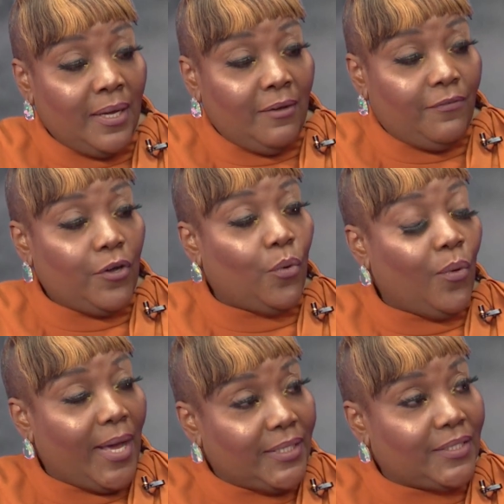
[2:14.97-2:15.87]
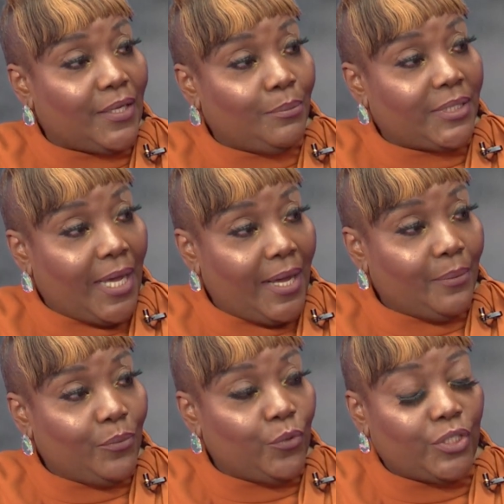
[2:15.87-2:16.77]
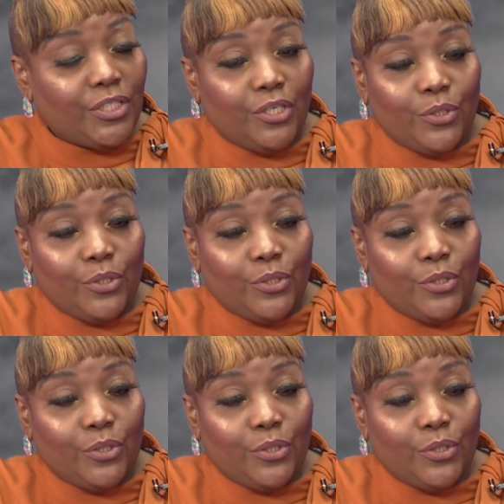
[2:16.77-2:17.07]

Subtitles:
for quite some time, which,